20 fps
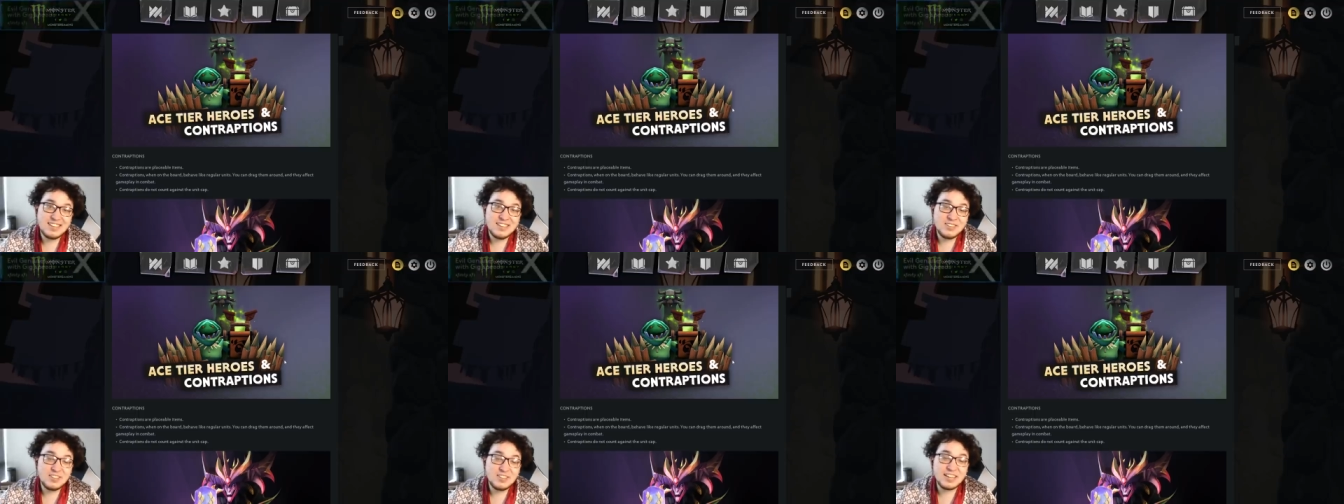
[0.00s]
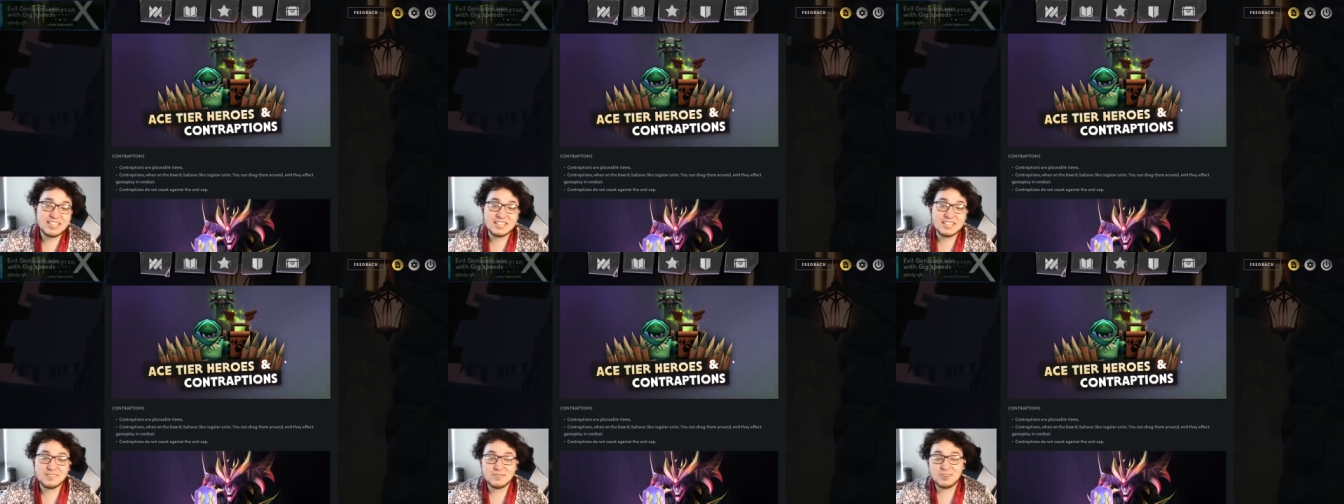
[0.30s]
You
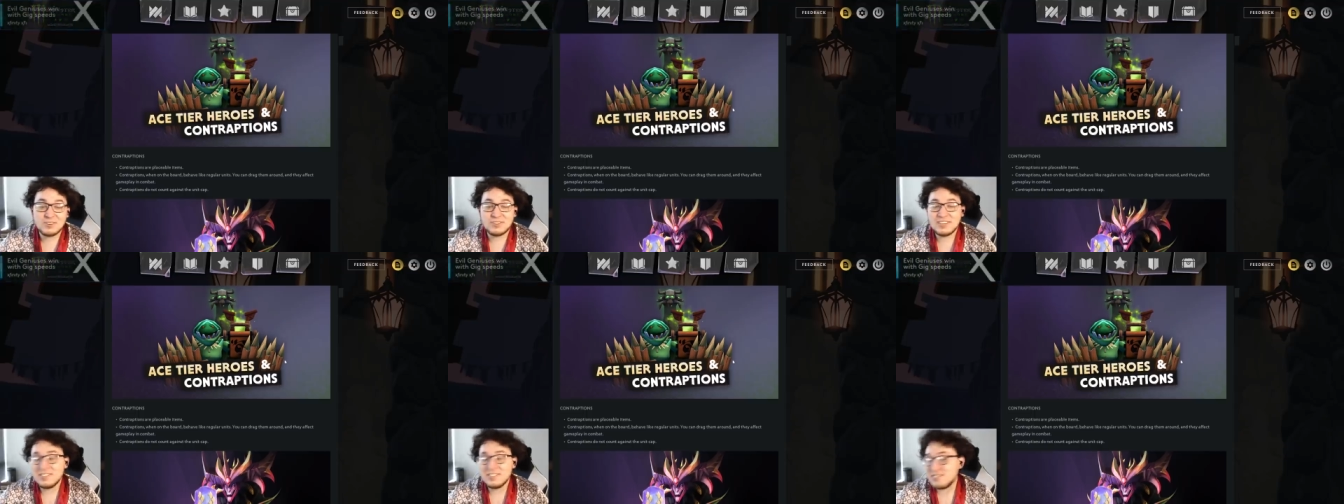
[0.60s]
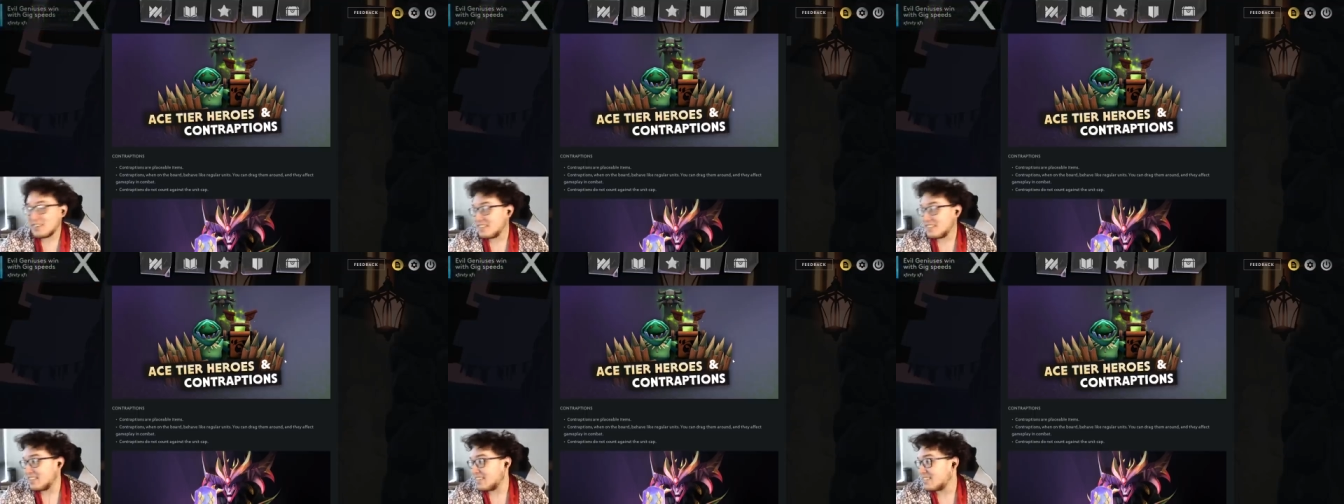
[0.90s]
guys have already
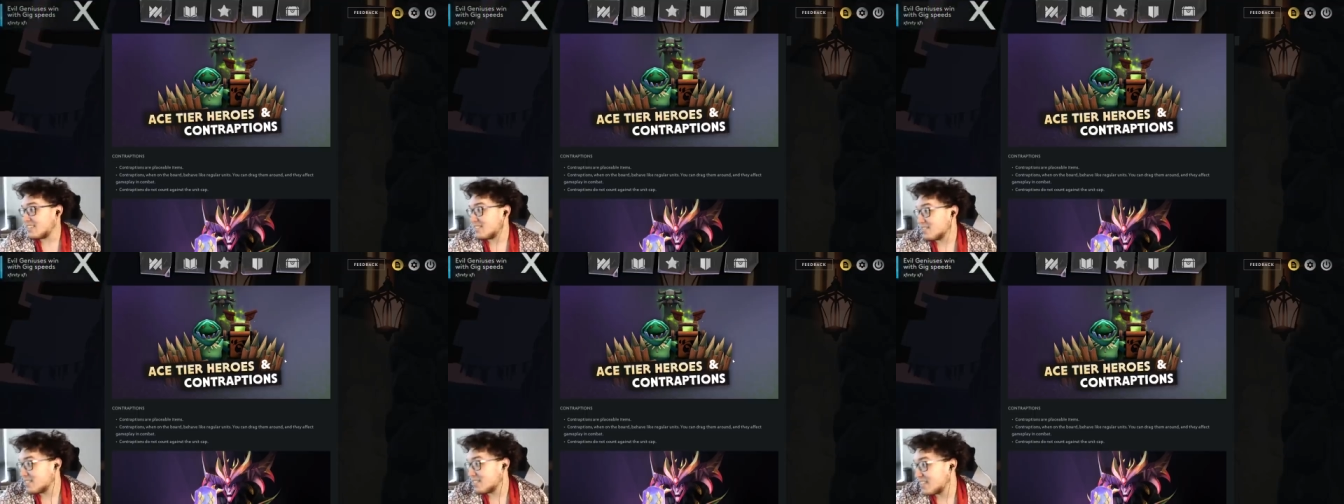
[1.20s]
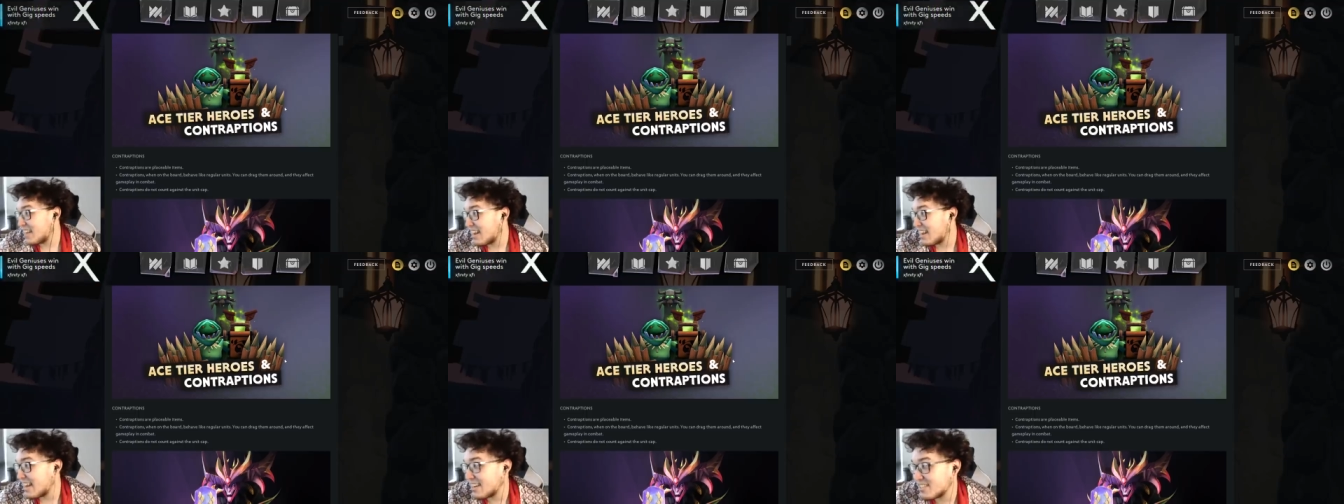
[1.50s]
read this, so it's
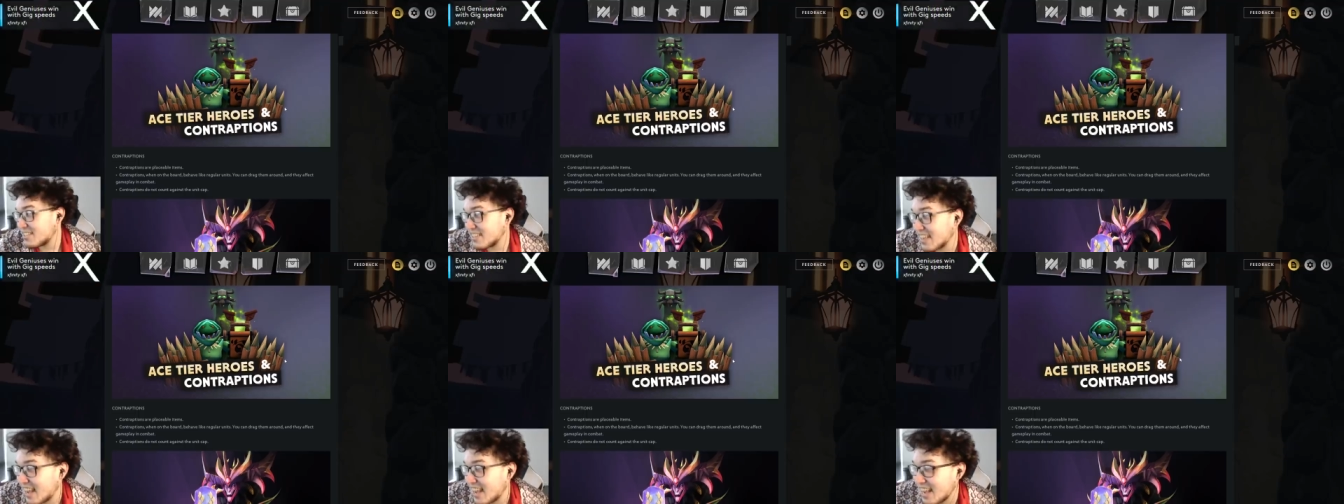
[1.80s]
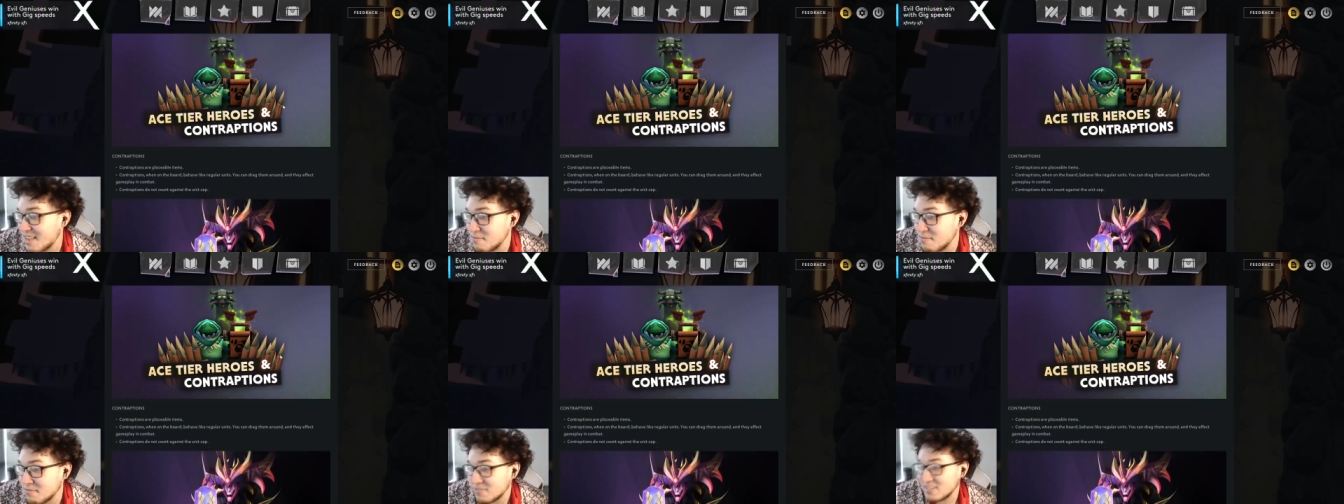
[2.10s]
not actually
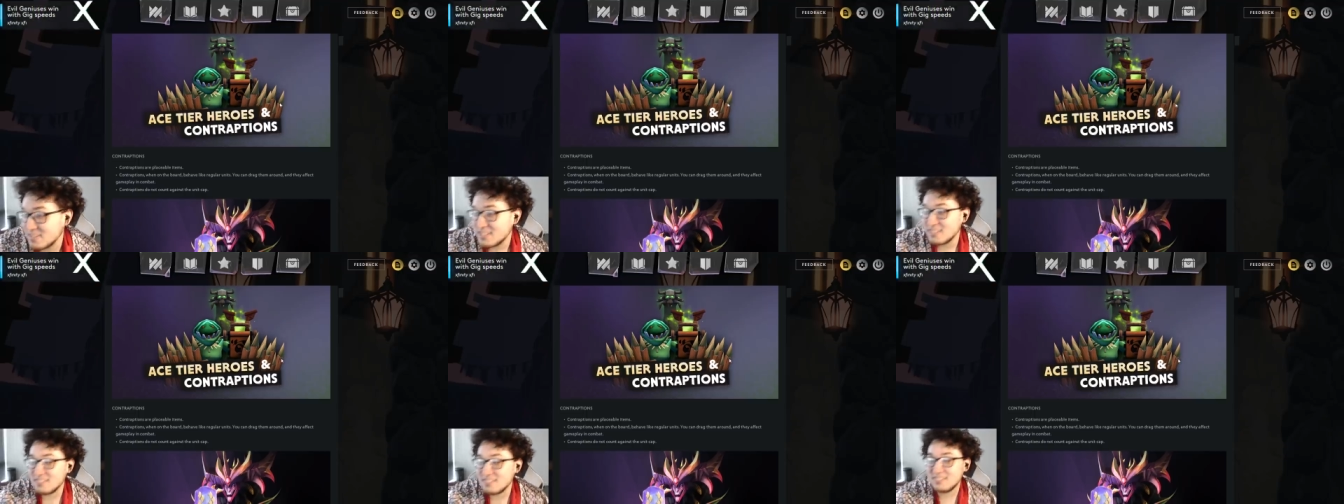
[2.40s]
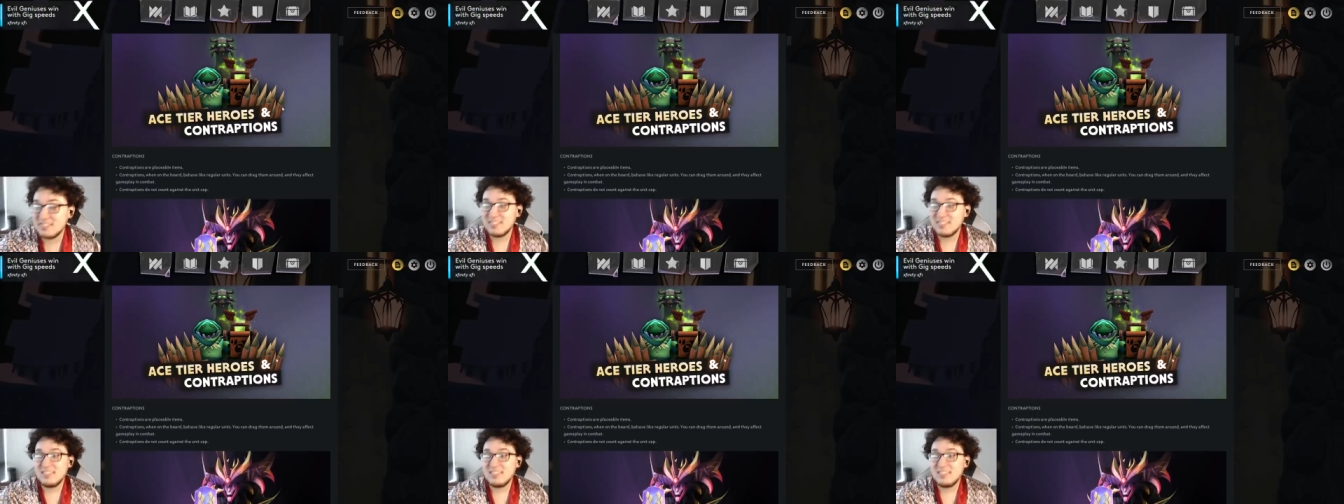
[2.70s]
hype for you.